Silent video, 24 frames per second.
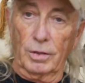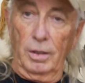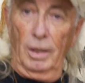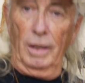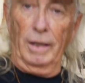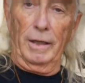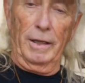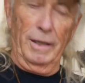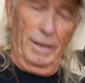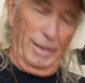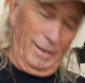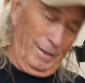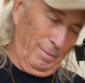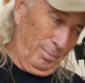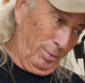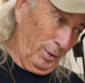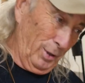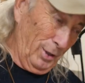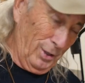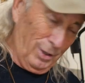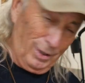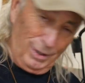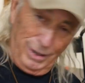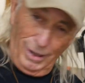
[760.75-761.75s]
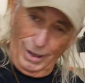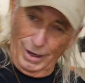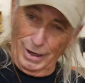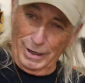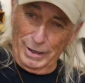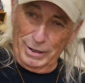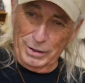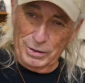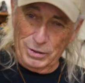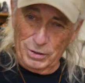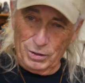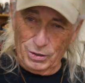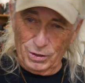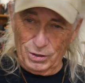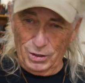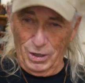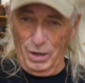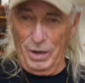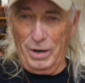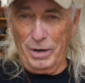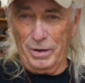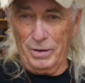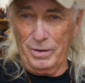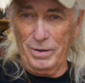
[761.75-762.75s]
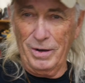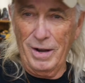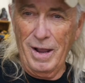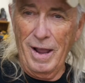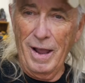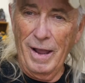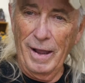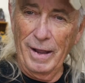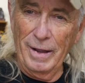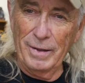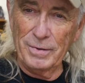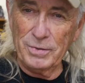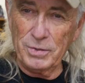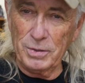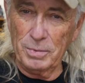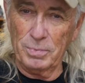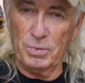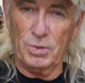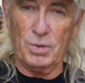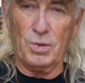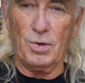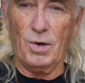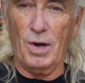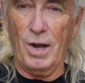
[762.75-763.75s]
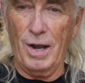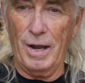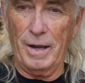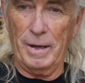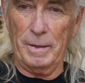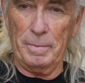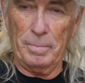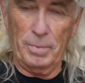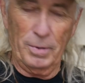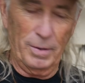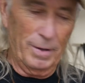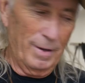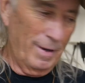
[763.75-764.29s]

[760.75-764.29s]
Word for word: Like, please like, share, and subscribe,